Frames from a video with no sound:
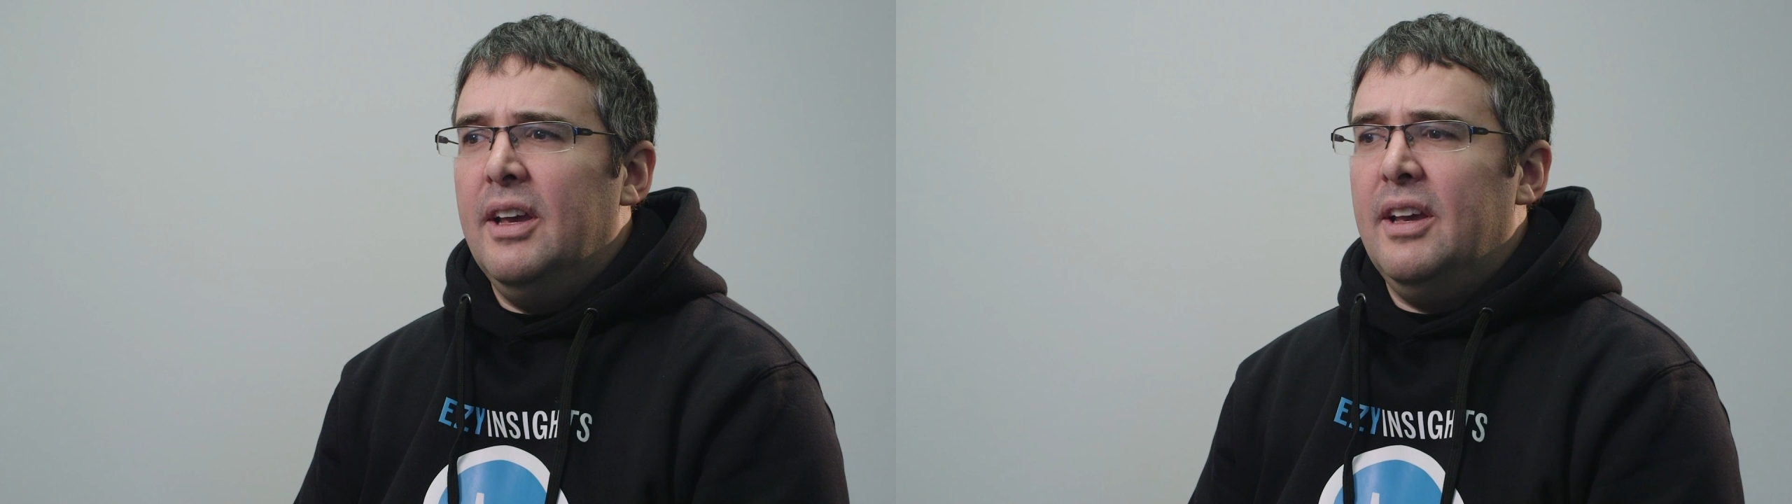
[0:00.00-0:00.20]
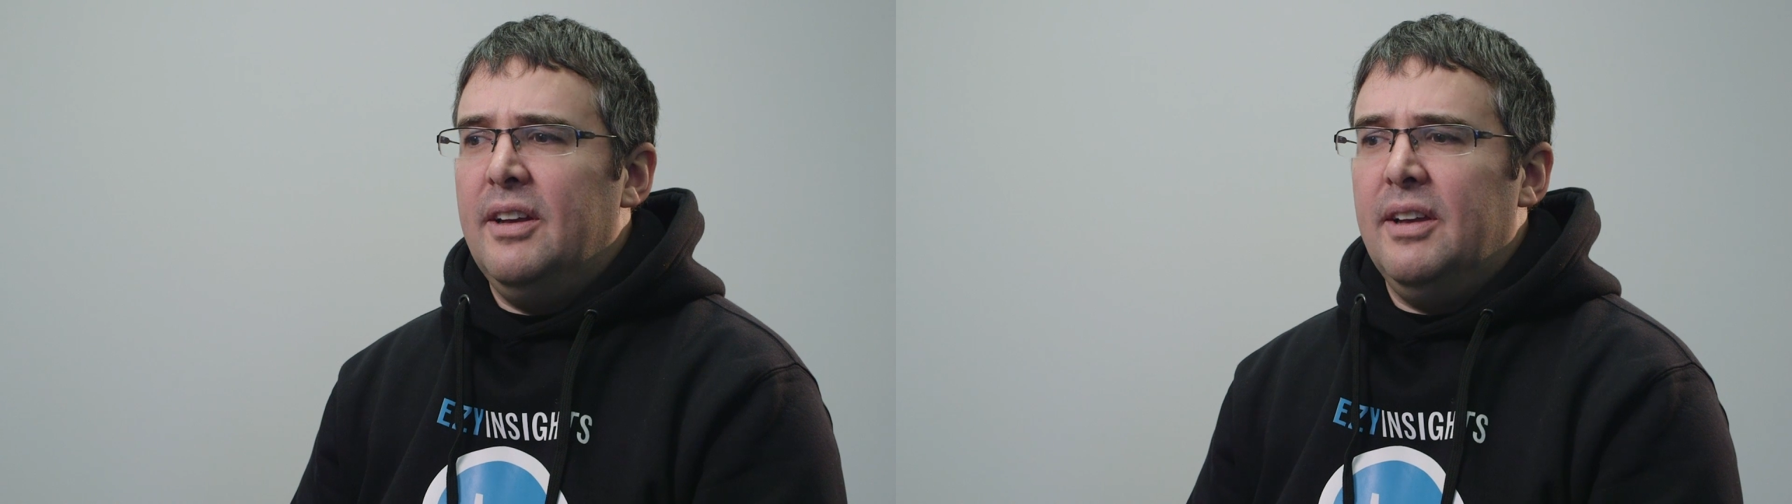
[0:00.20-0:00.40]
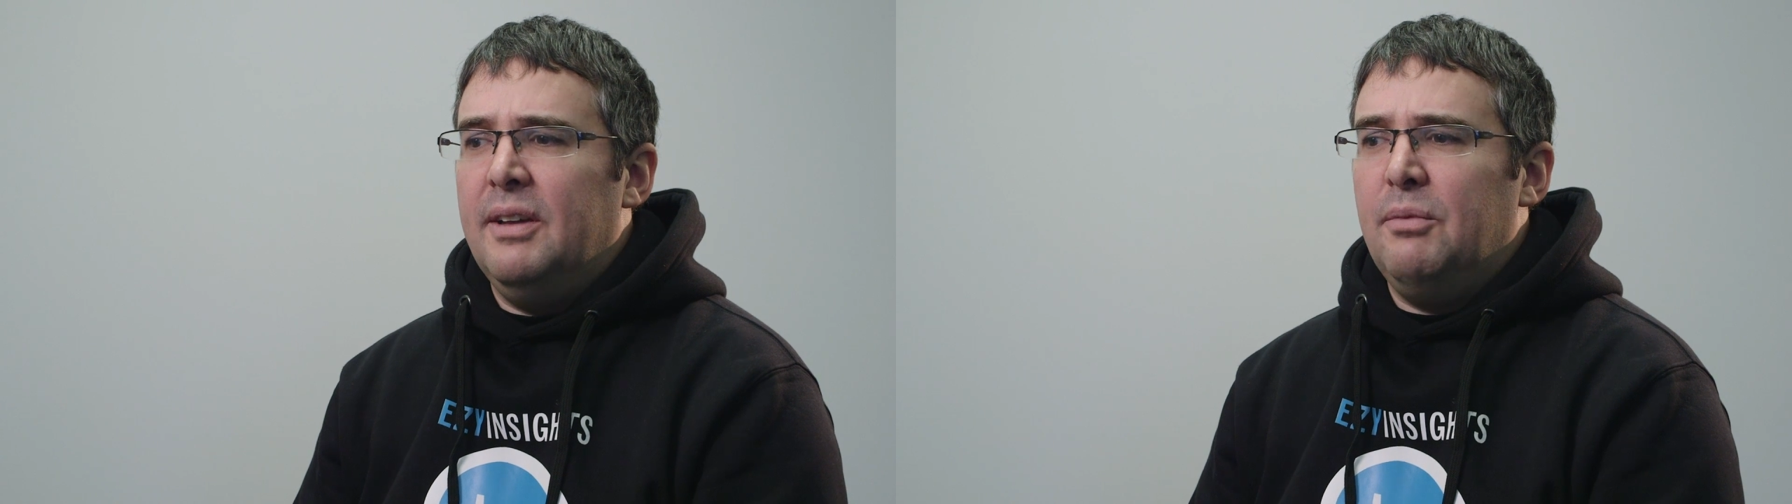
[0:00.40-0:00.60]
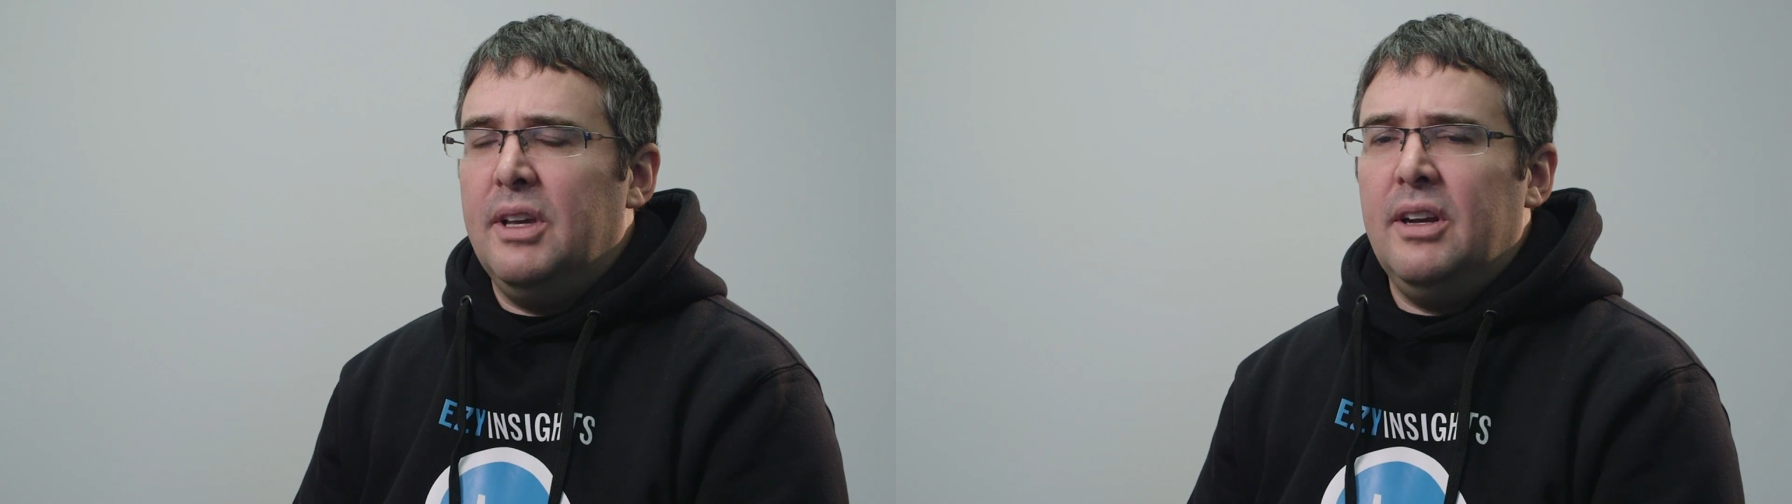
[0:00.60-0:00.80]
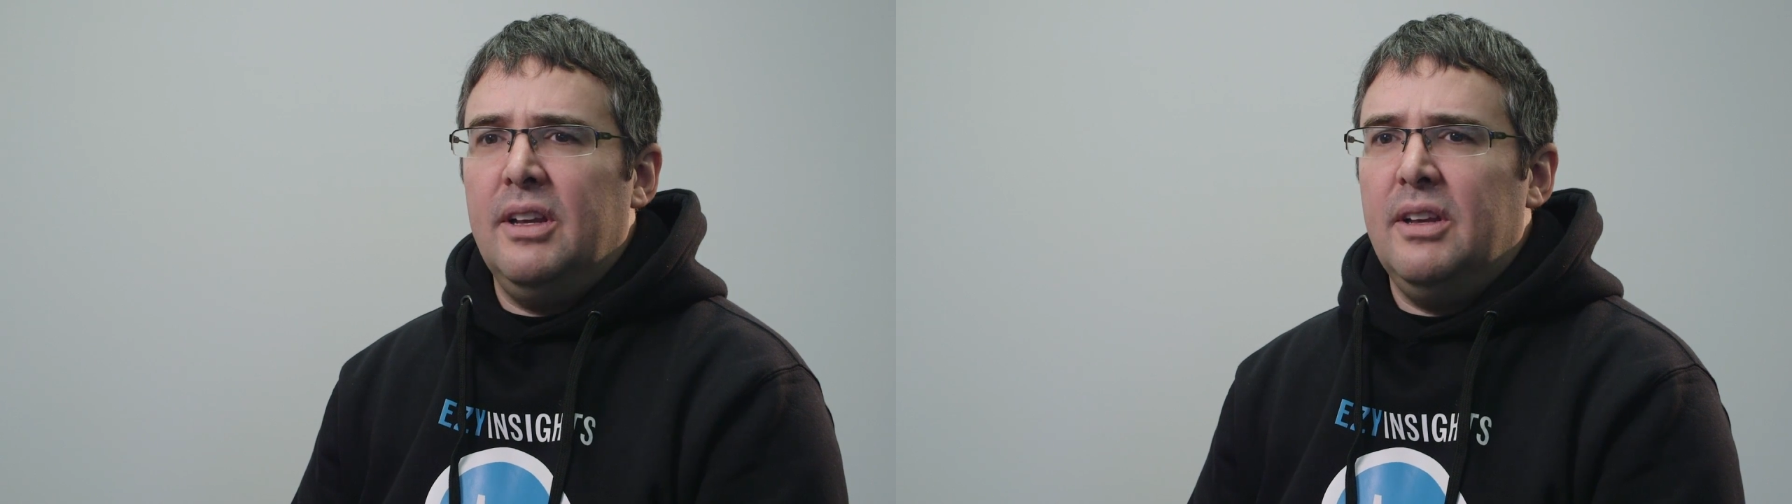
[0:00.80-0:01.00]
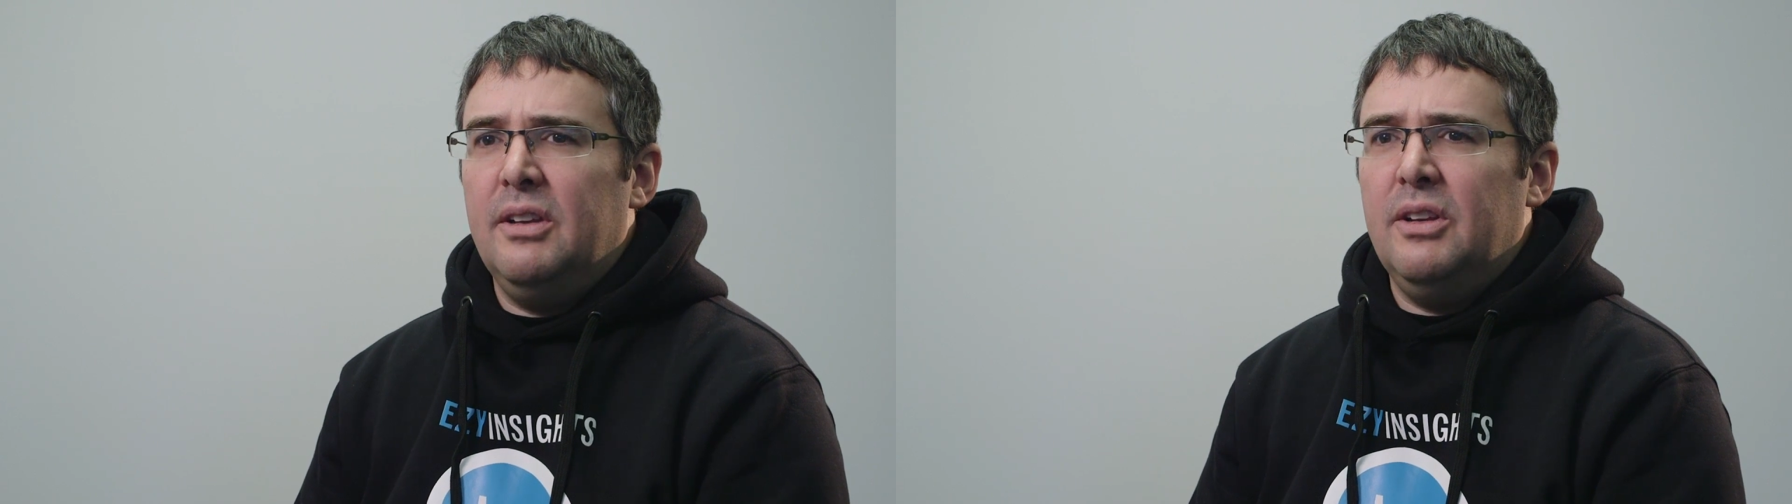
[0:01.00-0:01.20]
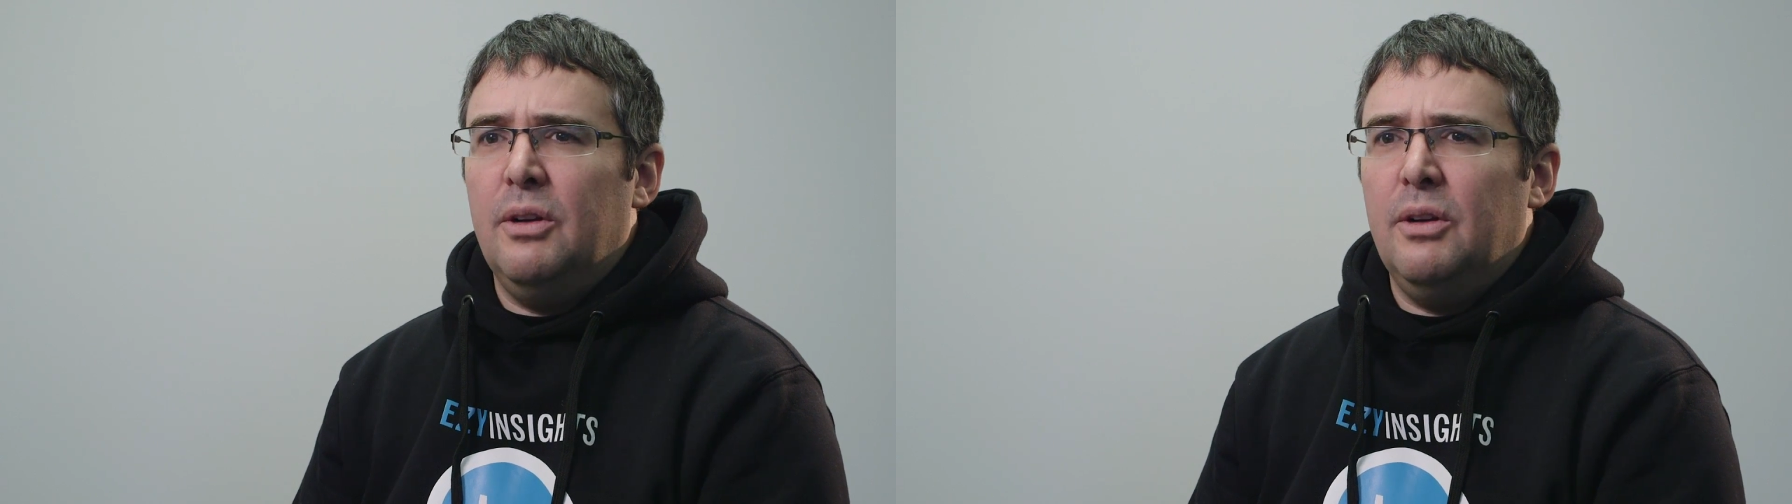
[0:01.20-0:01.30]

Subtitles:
and we're getting,